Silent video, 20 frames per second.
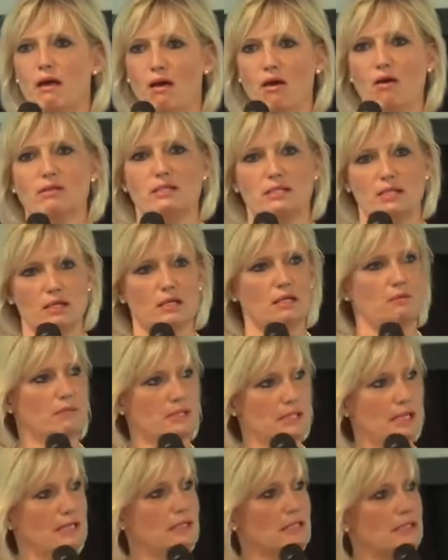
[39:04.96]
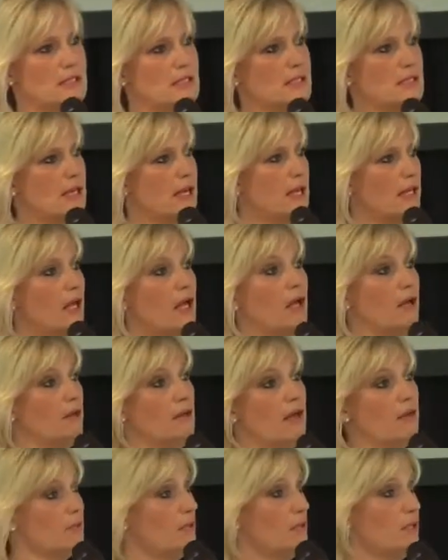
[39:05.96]
at our circumstances and saying,
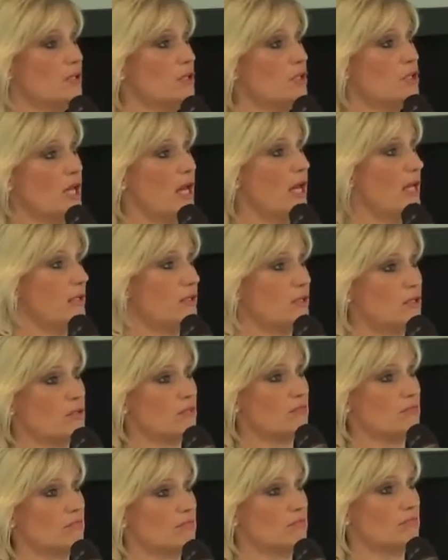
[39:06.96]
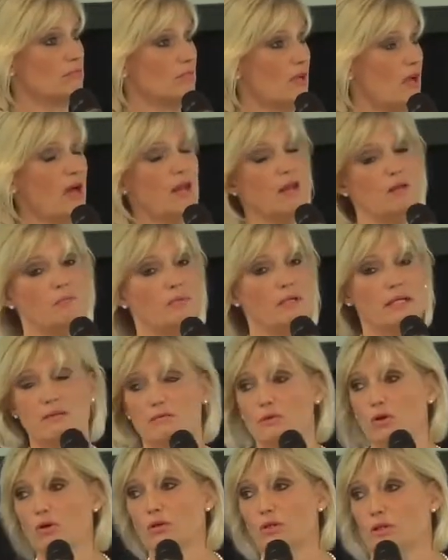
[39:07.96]
nothing can change. I don't
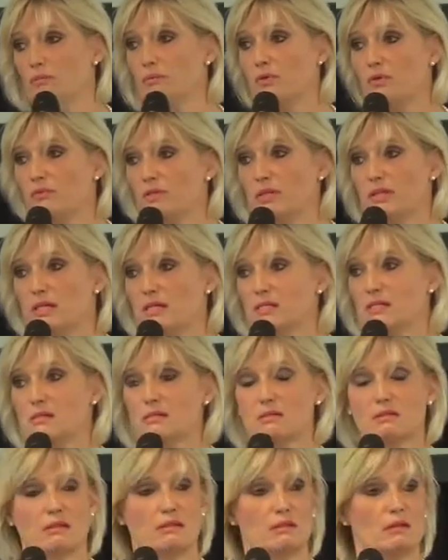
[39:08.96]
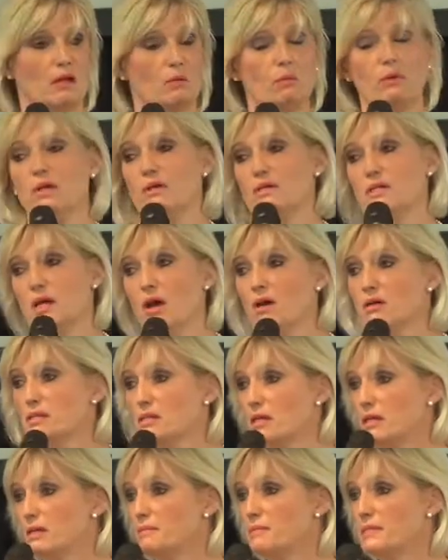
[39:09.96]
believe God can move in this. We looked at our
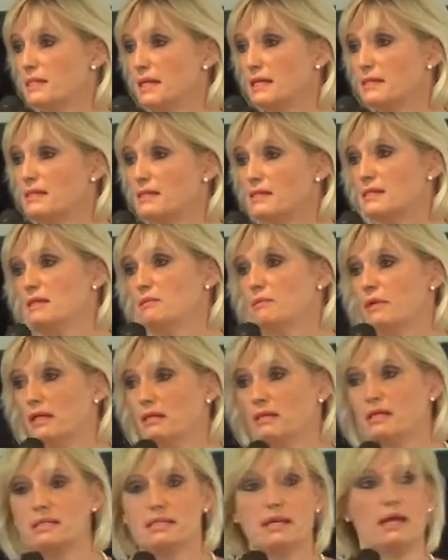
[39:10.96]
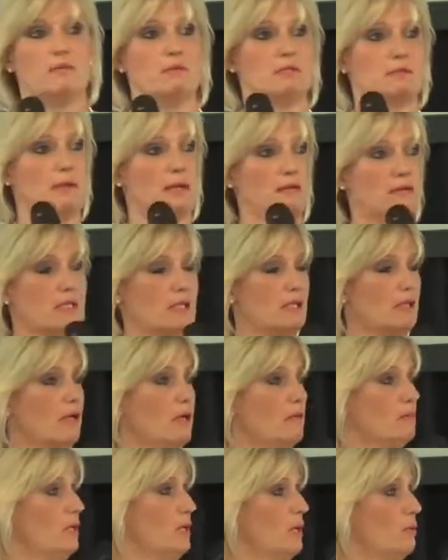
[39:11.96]
circumstances, didn't we? The debt was mounting
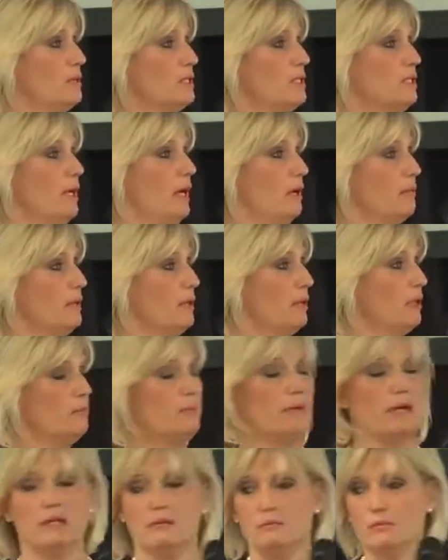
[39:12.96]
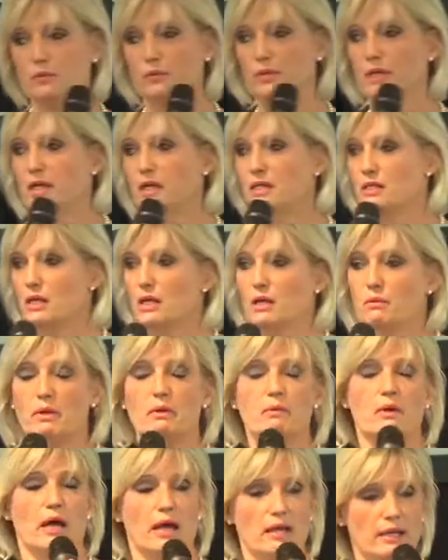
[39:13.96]
up. We didn't know how we were going to pay the mortgage.
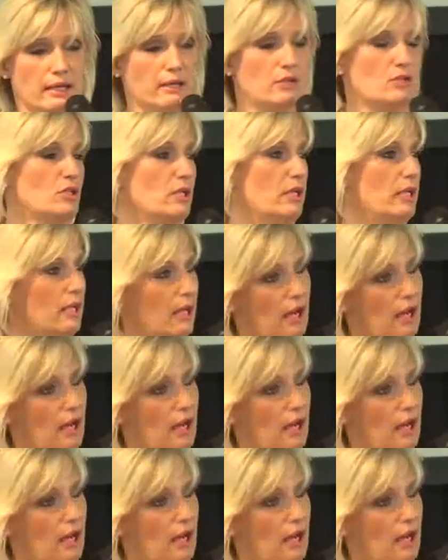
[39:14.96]
We were literally